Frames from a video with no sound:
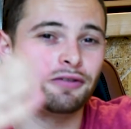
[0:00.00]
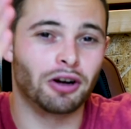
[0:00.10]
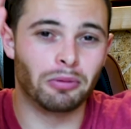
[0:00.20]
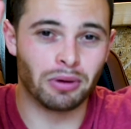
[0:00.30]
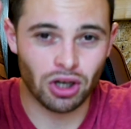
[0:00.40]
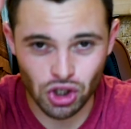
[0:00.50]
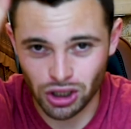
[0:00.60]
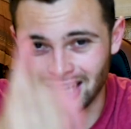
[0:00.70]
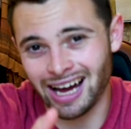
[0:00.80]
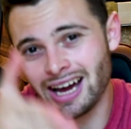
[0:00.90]
from
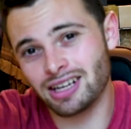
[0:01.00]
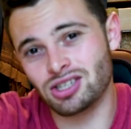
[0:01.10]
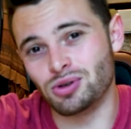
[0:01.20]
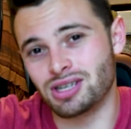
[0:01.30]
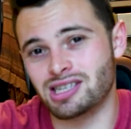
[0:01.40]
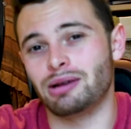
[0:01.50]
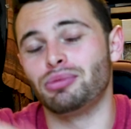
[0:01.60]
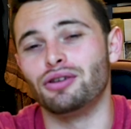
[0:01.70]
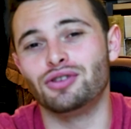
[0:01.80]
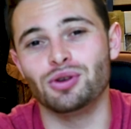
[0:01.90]
July to
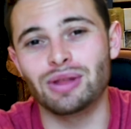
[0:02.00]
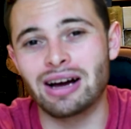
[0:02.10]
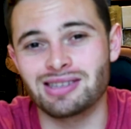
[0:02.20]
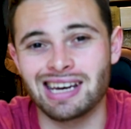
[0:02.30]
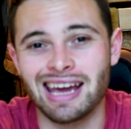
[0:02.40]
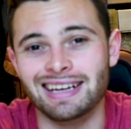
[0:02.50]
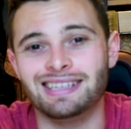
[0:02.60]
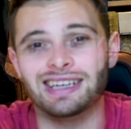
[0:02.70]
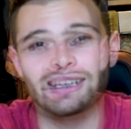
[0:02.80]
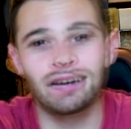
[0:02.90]
December of
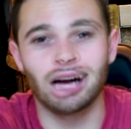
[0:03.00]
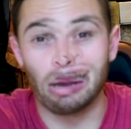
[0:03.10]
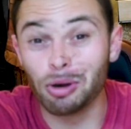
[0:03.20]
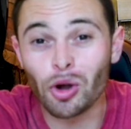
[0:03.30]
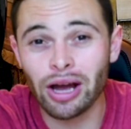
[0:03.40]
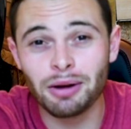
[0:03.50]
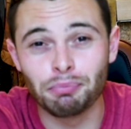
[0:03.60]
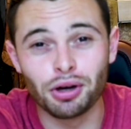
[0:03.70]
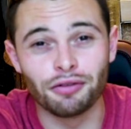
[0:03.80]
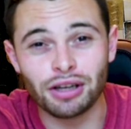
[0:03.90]
2018. I'm gonna go ahead
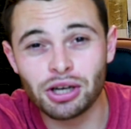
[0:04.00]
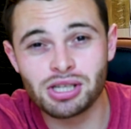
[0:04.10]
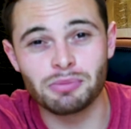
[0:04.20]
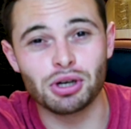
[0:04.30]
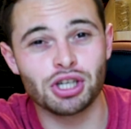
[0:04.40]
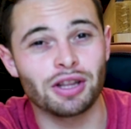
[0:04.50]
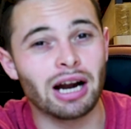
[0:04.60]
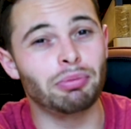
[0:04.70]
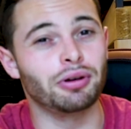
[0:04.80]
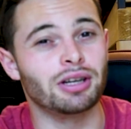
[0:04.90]
and put a video submission
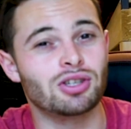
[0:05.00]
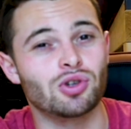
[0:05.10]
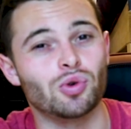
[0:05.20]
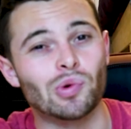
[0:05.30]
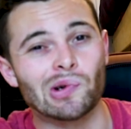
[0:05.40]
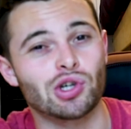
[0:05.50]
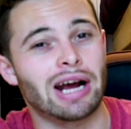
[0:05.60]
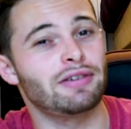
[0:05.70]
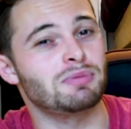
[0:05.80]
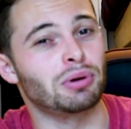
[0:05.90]
that I put into
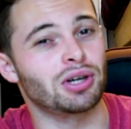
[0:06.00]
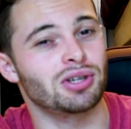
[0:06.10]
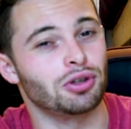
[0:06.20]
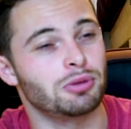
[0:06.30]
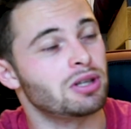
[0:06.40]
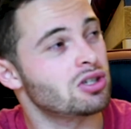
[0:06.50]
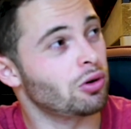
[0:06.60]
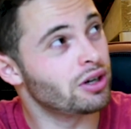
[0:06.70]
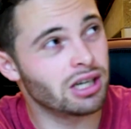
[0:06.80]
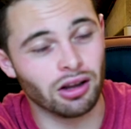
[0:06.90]
Travis Burke's Ultimate
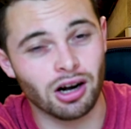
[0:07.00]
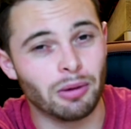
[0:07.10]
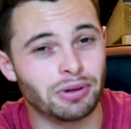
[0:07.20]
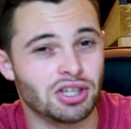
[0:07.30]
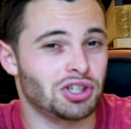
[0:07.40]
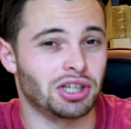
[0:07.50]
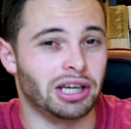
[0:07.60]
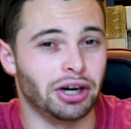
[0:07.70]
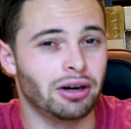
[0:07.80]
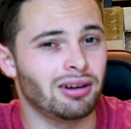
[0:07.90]
Storyteller competition
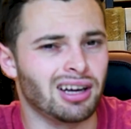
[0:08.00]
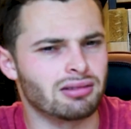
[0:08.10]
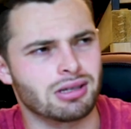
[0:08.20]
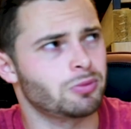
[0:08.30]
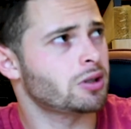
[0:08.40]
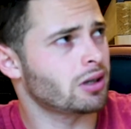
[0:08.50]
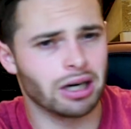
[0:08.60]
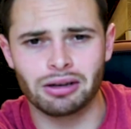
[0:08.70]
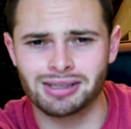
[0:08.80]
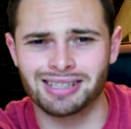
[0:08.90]
here, somewhere
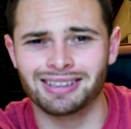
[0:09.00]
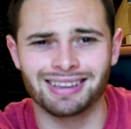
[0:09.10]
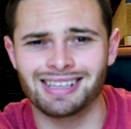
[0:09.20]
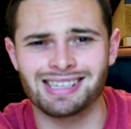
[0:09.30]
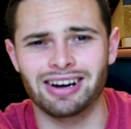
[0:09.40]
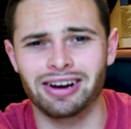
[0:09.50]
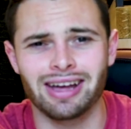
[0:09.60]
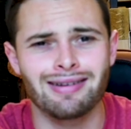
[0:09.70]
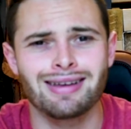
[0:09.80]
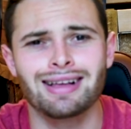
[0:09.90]
around this
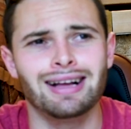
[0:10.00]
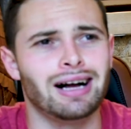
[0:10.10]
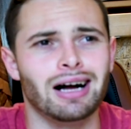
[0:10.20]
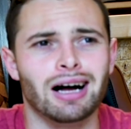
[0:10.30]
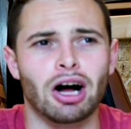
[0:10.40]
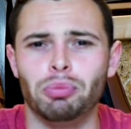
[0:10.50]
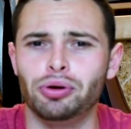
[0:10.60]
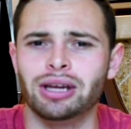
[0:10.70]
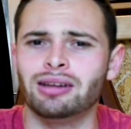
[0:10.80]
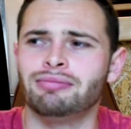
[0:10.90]
area. I'll
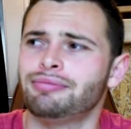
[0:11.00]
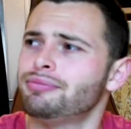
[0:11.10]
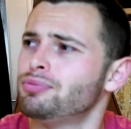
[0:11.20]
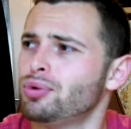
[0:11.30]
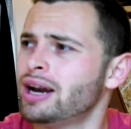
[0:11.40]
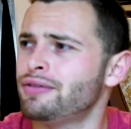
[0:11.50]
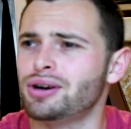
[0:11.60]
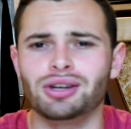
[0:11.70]
put in whatever